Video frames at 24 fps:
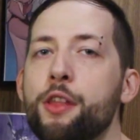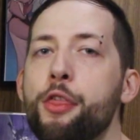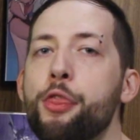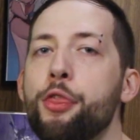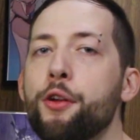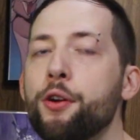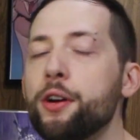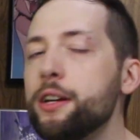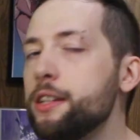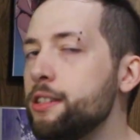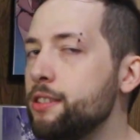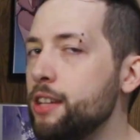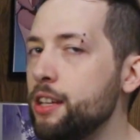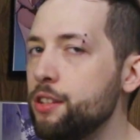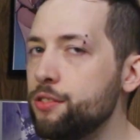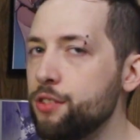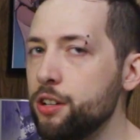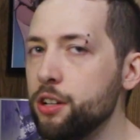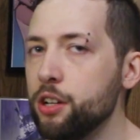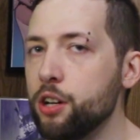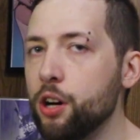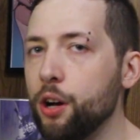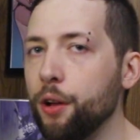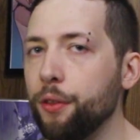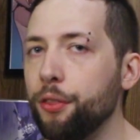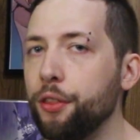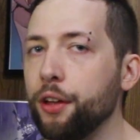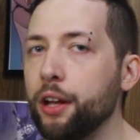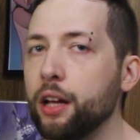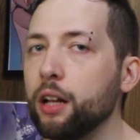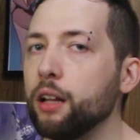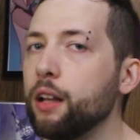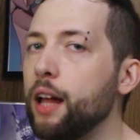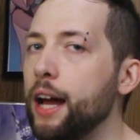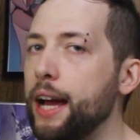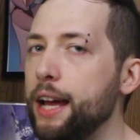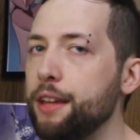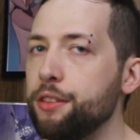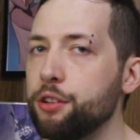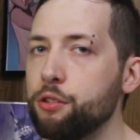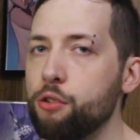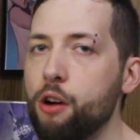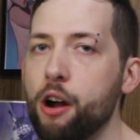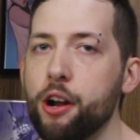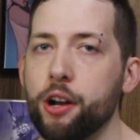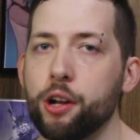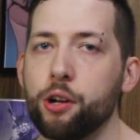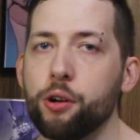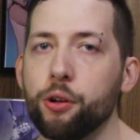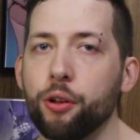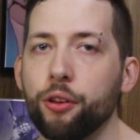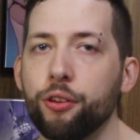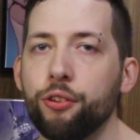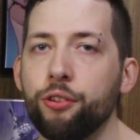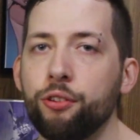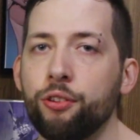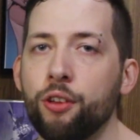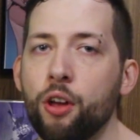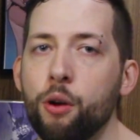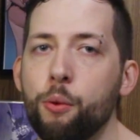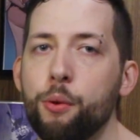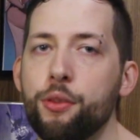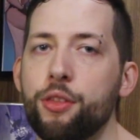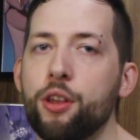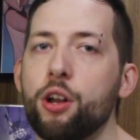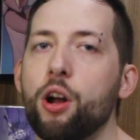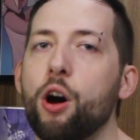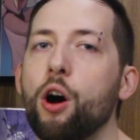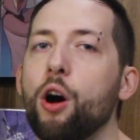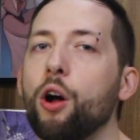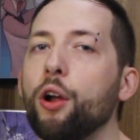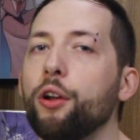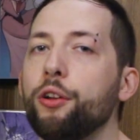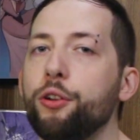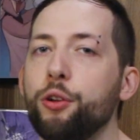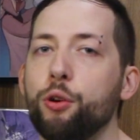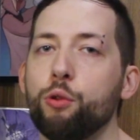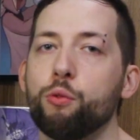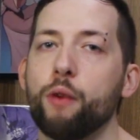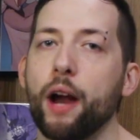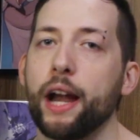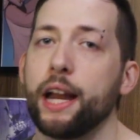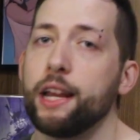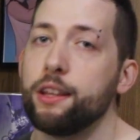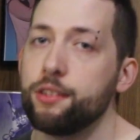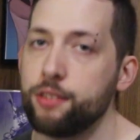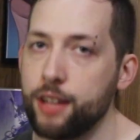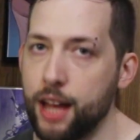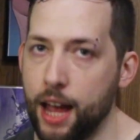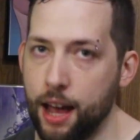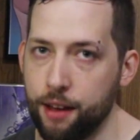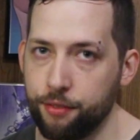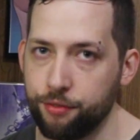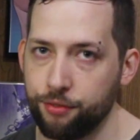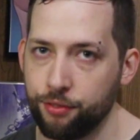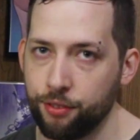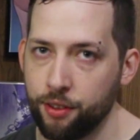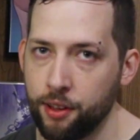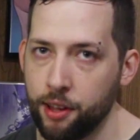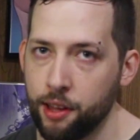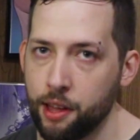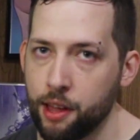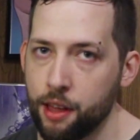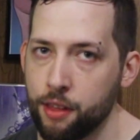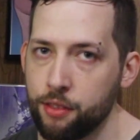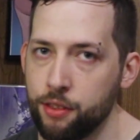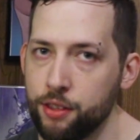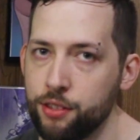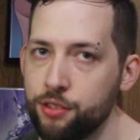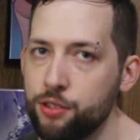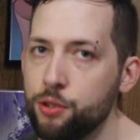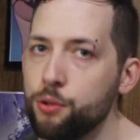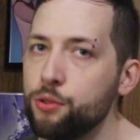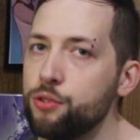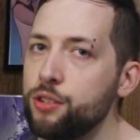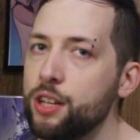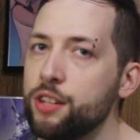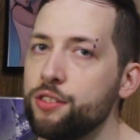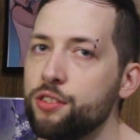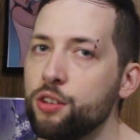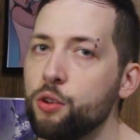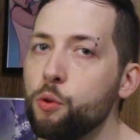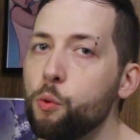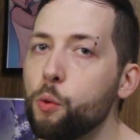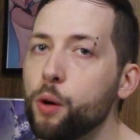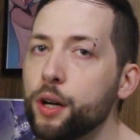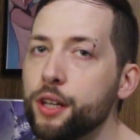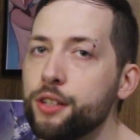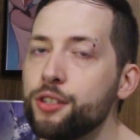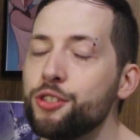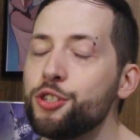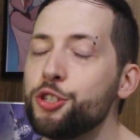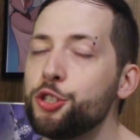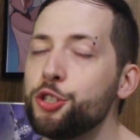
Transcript: a 3rd season called The Goliath Chronicles with an all-new writing staff. This new season was